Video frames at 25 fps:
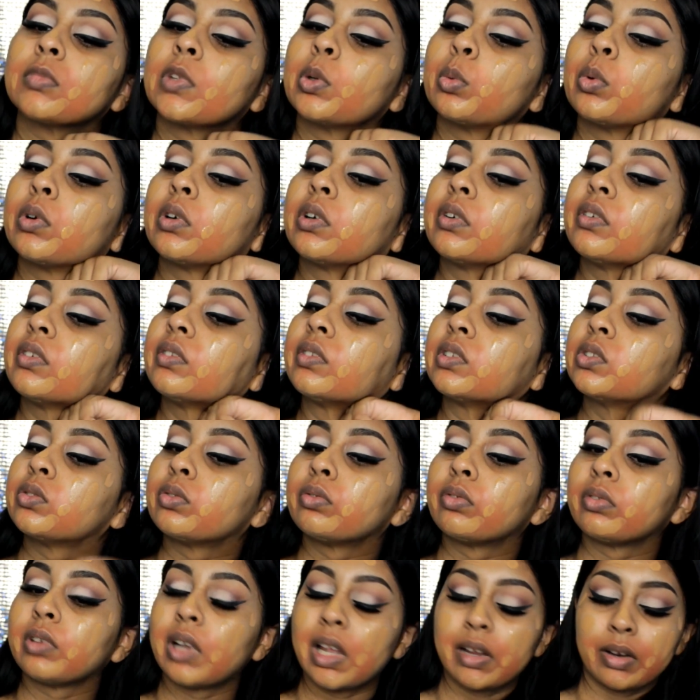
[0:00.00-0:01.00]
And what
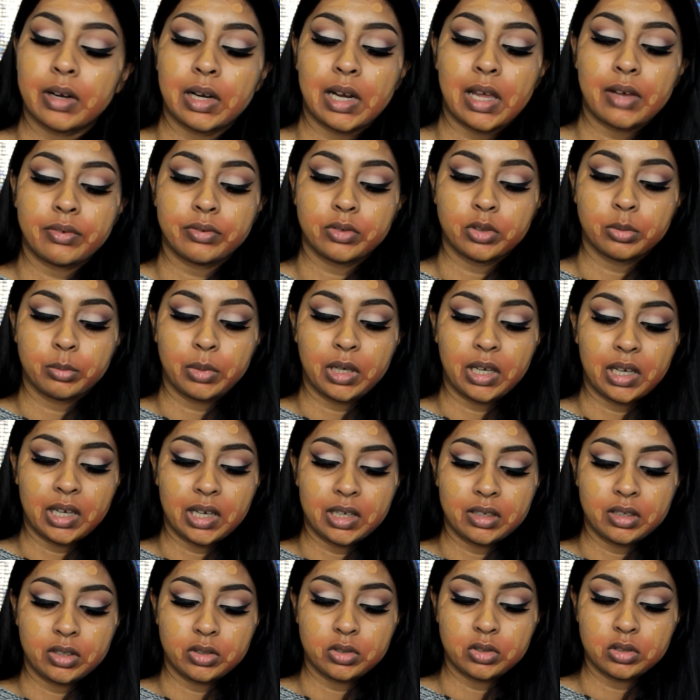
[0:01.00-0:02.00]
was le left on my
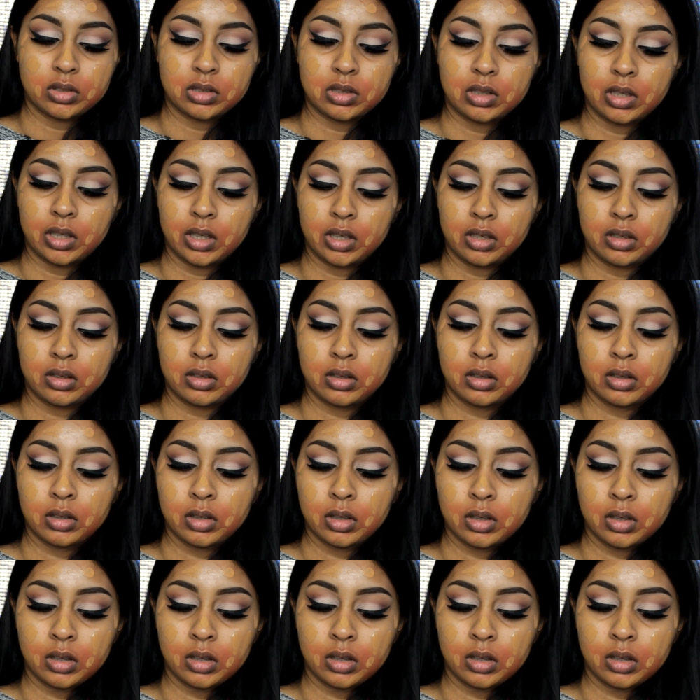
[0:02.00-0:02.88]
hand, I just like